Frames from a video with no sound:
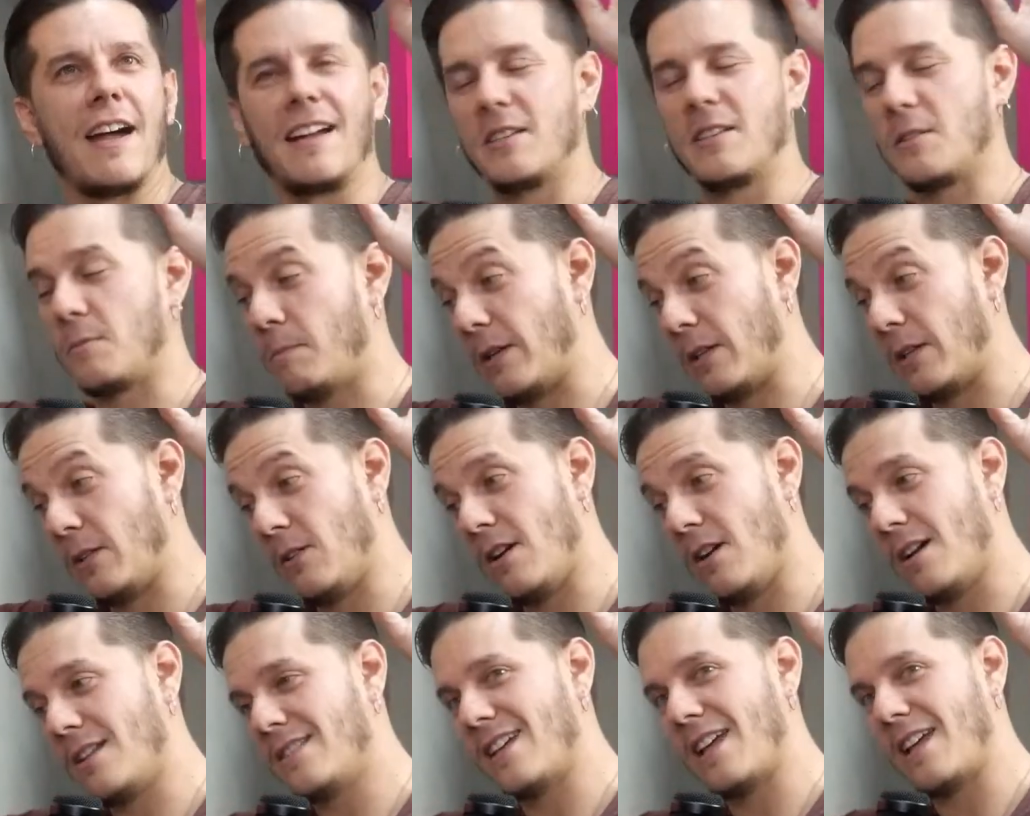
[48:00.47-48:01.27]
but
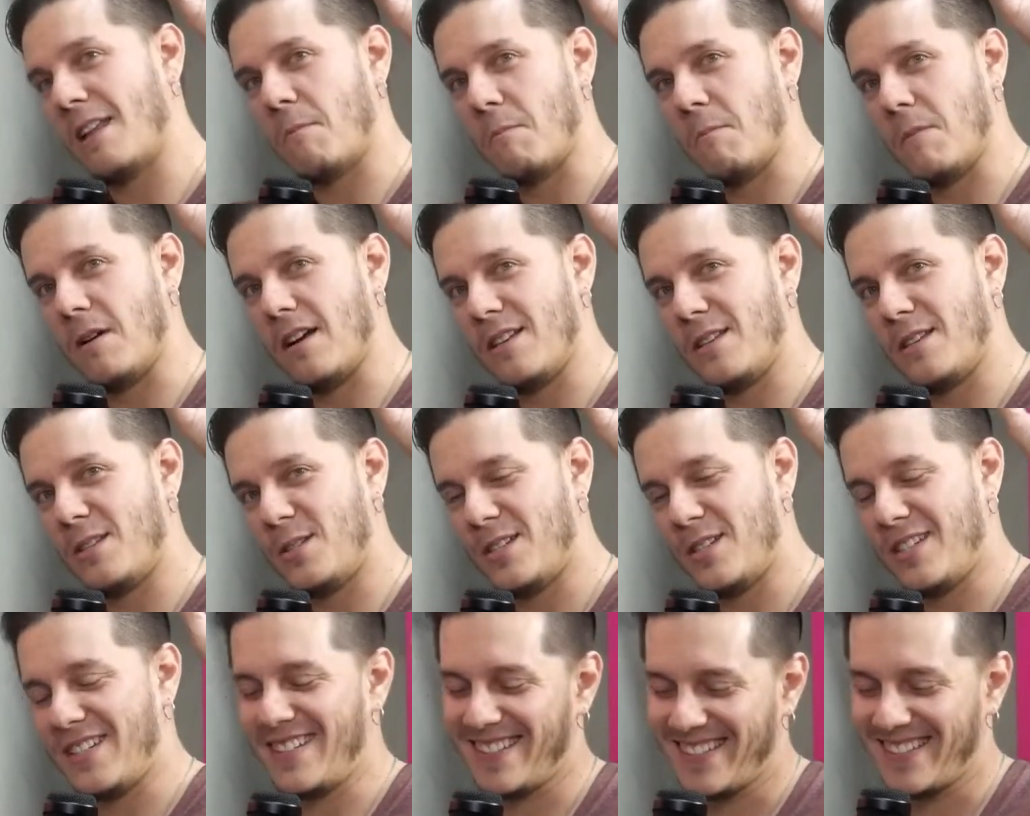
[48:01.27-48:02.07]
not that
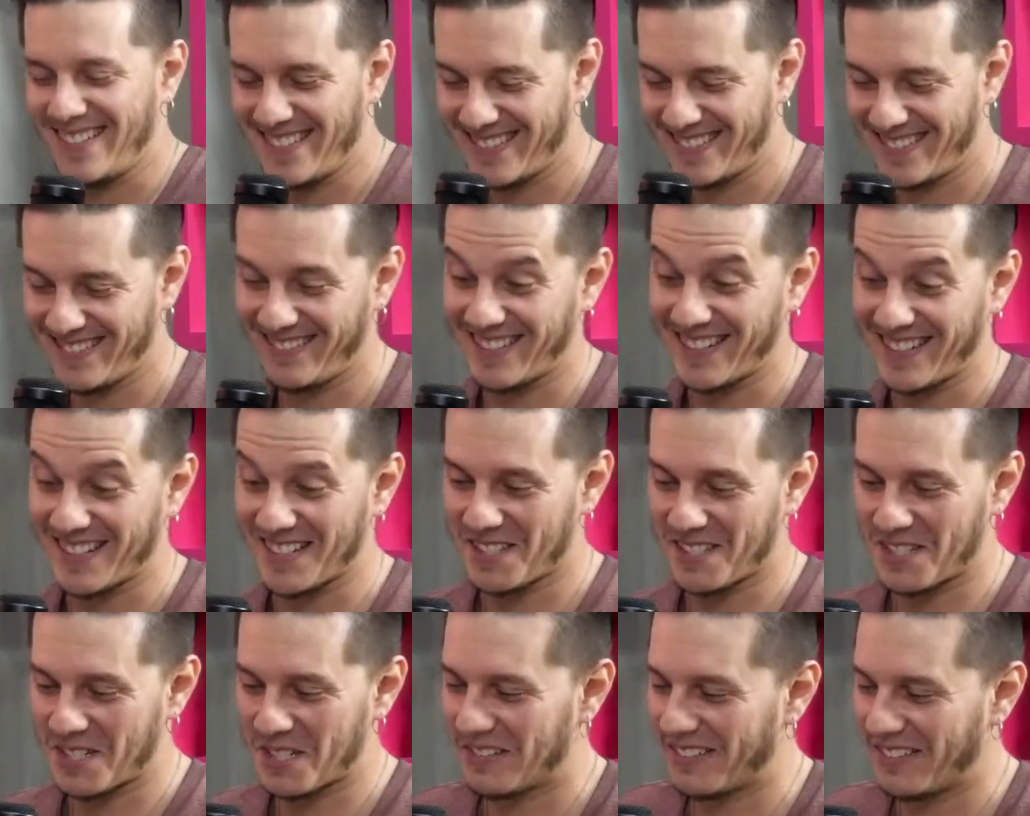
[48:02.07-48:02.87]
much. We are
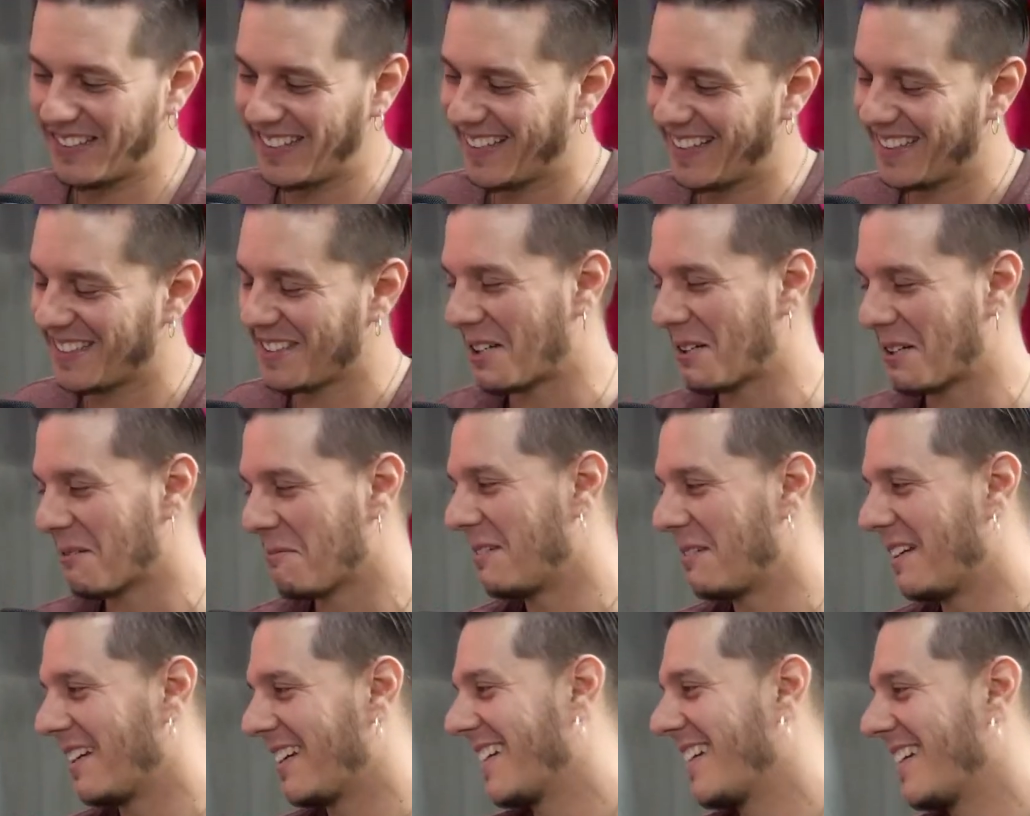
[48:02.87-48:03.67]
still in the
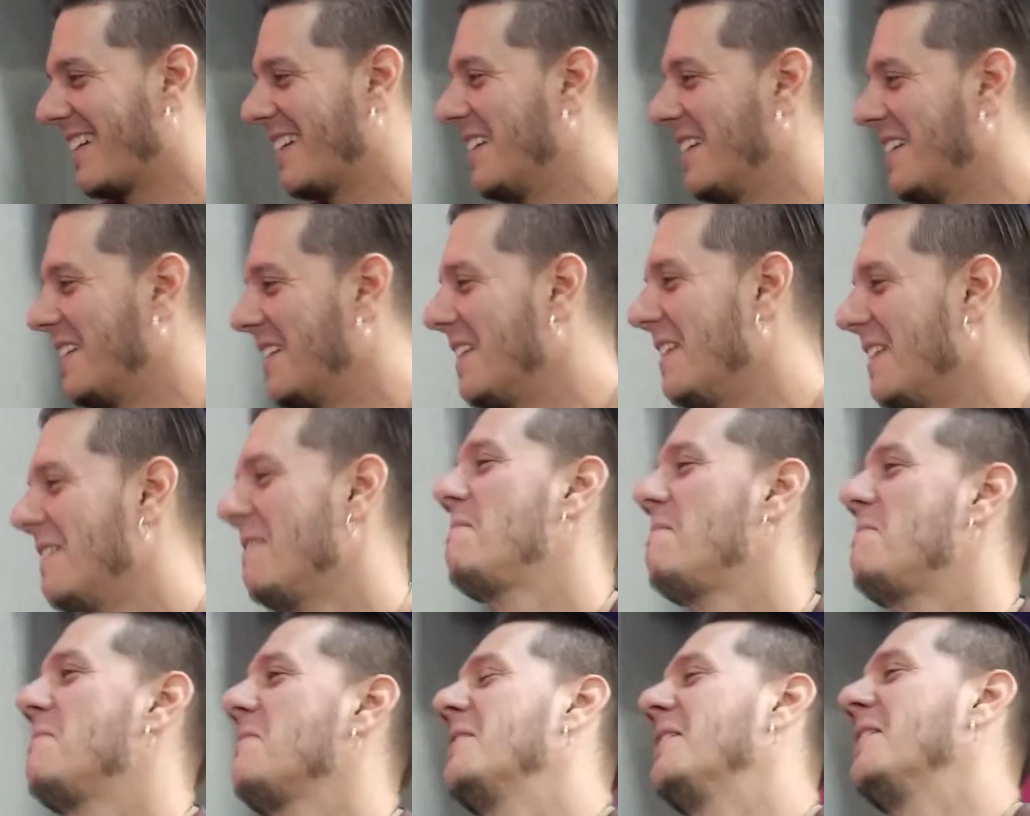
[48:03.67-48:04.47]
topic.
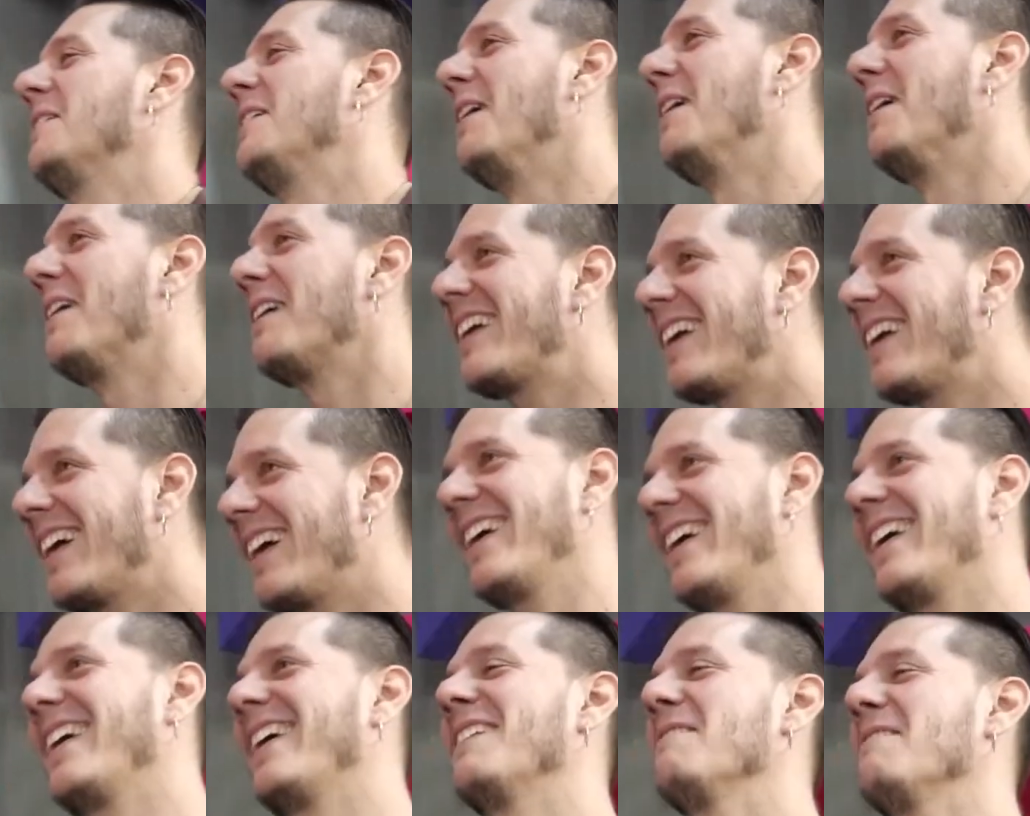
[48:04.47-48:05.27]

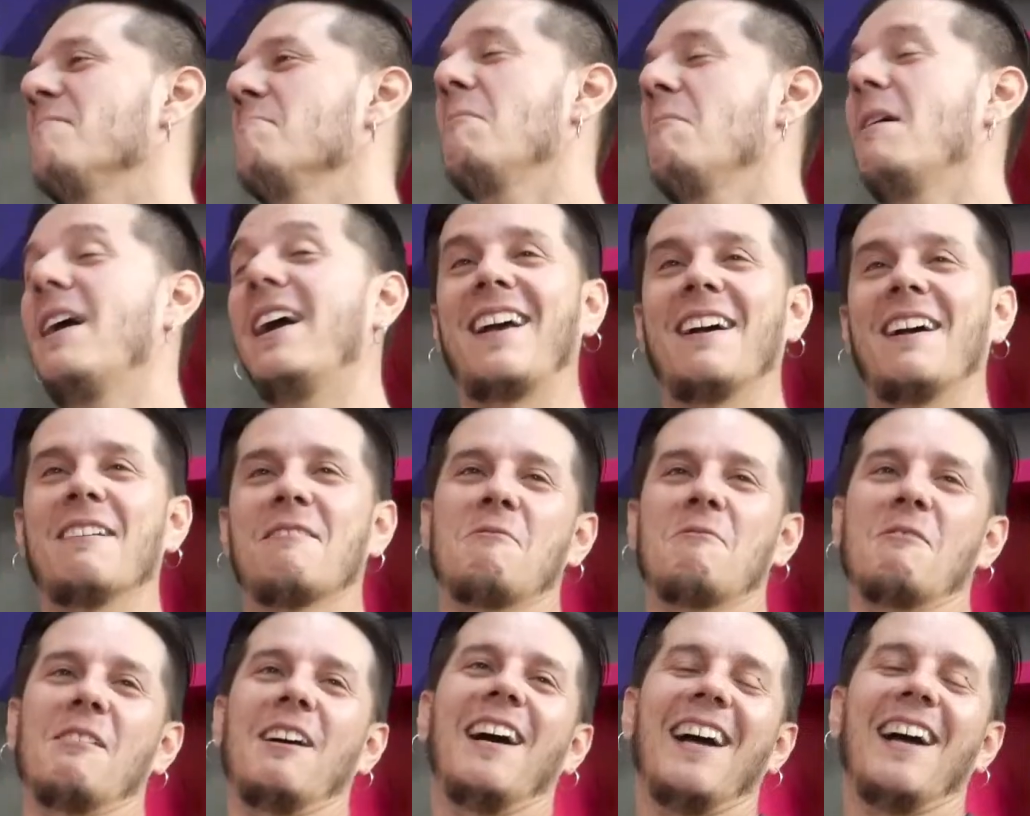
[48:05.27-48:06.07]
Okay, Mega
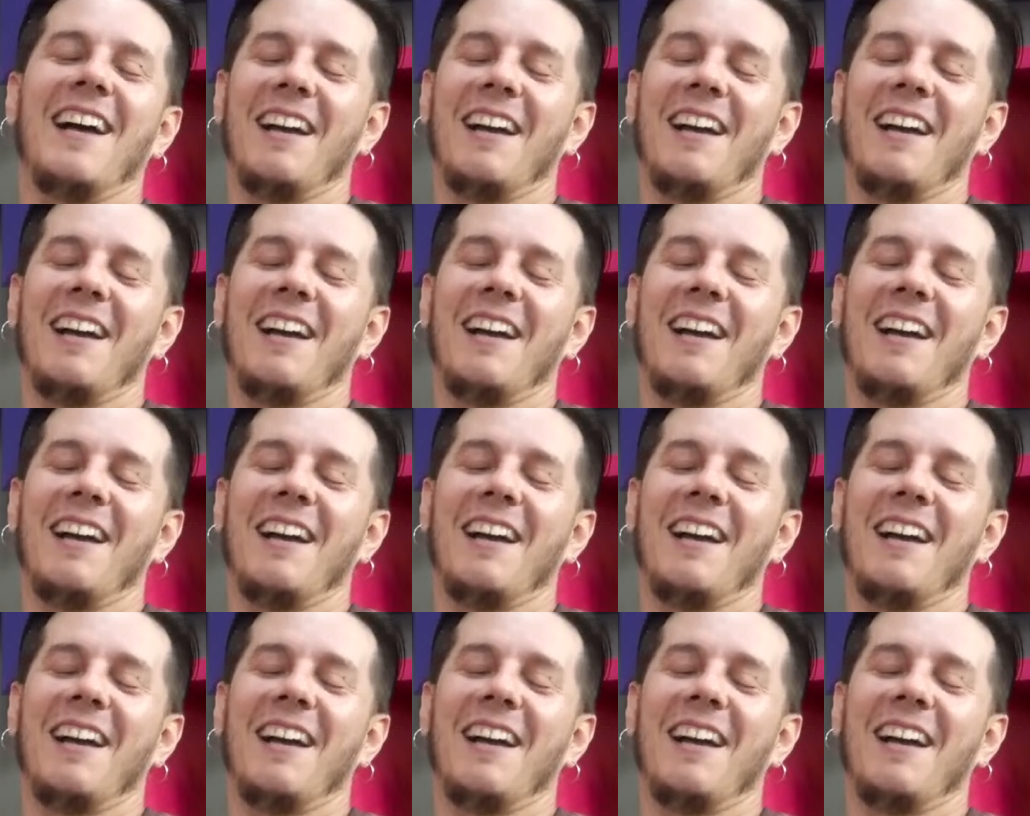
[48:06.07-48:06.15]
Drive.